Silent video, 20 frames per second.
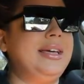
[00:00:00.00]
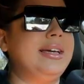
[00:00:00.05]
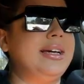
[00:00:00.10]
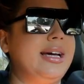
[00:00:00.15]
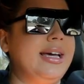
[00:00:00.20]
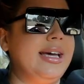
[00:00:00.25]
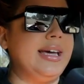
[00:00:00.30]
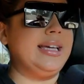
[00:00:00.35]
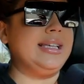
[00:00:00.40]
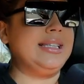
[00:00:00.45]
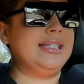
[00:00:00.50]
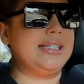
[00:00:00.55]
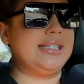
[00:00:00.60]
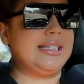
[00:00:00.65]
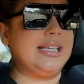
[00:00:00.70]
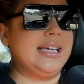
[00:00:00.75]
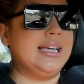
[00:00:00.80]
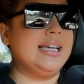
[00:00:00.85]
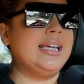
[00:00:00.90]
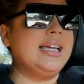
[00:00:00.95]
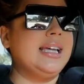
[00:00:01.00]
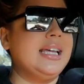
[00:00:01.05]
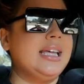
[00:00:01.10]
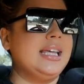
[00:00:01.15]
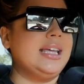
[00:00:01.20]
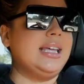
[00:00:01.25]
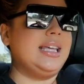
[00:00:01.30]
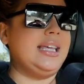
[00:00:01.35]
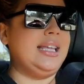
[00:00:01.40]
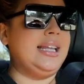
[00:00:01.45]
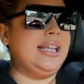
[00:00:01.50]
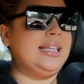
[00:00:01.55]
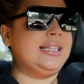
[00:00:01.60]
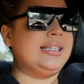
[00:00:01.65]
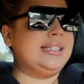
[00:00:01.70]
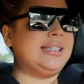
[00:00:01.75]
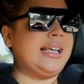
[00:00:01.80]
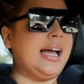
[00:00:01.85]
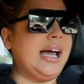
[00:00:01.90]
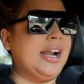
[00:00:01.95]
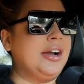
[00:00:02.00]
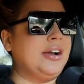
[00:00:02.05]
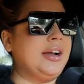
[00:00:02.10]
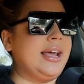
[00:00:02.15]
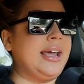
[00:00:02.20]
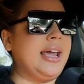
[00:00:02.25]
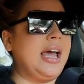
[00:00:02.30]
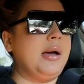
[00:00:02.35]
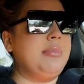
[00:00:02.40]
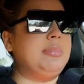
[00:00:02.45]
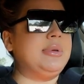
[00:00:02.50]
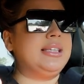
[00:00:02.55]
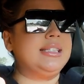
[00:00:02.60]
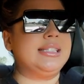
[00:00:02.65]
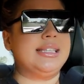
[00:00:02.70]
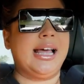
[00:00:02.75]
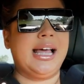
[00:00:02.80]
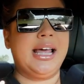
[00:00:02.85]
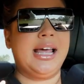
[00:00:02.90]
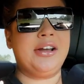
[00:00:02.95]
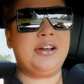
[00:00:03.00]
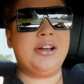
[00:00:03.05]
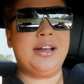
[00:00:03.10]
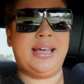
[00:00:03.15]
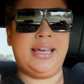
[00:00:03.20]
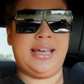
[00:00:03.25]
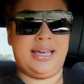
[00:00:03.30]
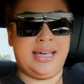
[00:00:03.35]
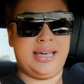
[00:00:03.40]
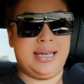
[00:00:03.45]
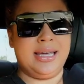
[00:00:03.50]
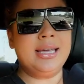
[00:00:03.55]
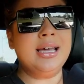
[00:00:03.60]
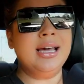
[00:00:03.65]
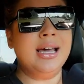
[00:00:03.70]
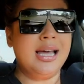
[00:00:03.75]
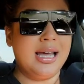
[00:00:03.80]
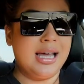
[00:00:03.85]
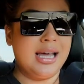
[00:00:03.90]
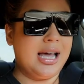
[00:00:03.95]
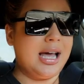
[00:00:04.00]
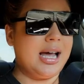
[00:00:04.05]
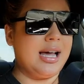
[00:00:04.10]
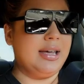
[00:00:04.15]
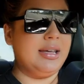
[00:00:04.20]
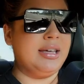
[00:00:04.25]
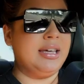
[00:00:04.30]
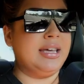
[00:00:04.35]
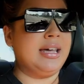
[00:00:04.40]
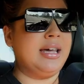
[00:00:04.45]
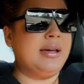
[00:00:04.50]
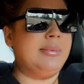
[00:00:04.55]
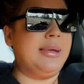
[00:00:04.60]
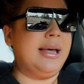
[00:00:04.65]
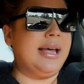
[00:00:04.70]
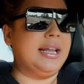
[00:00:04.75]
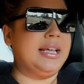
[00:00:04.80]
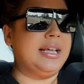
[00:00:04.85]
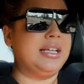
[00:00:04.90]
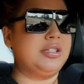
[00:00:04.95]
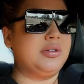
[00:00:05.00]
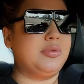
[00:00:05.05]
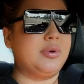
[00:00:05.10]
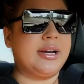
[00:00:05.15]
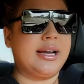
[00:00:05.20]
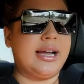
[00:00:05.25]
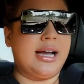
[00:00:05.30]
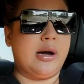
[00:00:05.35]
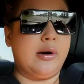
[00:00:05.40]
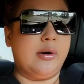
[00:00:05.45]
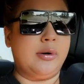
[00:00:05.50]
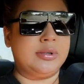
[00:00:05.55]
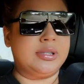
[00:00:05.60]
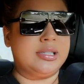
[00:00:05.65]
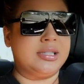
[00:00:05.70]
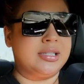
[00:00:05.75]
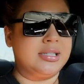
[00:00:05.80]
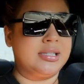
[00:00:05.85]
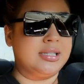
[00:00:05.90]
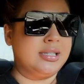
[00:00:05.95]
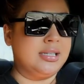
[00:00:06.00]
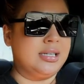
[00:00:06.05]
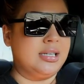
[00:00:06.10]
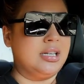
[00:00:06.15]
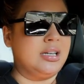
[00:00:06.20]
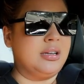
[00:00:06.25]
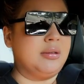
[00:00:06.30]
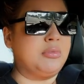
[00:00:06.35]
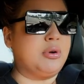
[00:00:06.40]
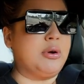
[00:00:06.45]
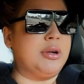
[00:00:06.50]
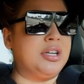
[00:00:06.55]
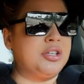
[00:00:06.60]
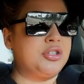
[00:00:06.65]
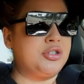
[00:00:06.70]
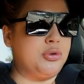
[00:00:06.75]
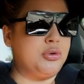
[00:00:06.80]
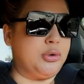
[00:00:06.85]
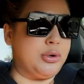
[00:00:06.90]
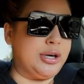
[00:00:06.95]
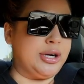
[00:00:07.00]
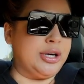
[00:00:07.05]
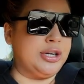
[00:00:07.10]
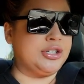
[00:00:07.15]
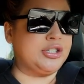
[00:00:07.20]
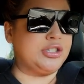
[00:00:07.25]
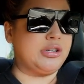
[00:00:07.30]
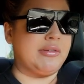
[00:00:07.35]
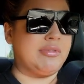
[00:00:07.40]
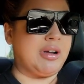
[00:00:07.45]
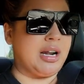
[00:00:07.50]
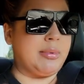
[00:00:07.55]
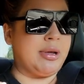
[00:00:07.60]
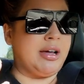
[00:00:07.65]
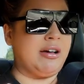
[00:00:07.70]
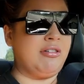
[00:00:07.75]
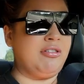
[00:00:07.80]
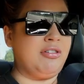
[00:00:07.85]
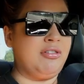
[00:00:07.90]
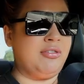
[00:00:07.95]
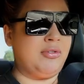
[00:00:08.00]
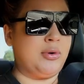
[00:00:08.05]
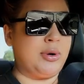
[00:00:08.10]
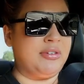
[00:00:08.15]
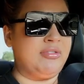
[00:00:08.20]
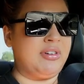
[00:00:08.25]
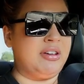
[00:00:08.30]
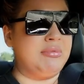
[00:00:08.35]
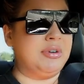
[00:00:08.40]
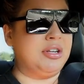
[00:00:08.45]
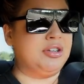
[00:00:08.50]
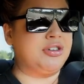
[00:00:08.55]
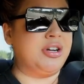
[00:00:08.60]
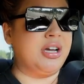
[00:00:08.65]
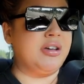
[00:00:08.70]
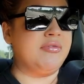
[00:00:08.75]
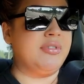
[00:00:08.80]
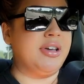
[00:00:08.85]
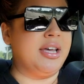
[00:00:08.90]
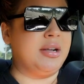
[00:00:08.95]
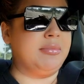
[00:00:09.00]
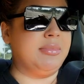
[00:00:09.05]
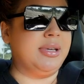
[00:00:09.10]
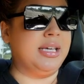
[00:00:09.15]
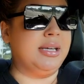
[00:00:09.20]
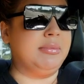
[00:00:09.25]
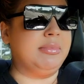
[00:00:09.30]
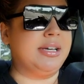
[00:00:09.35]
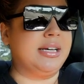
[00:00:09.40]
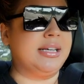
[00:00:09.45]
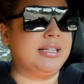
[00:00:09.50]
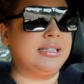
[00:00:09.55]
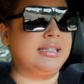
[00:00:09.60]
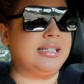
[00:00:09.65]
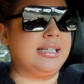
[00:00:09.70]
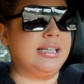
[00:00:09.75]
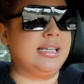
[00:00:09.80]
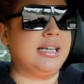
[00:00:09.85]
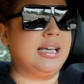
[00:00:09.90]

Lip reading: guys. It is Saturday. Happy Saturday. I am heading to work out. I'm going to Torch. So I've got about 45 minute drive ahead of me because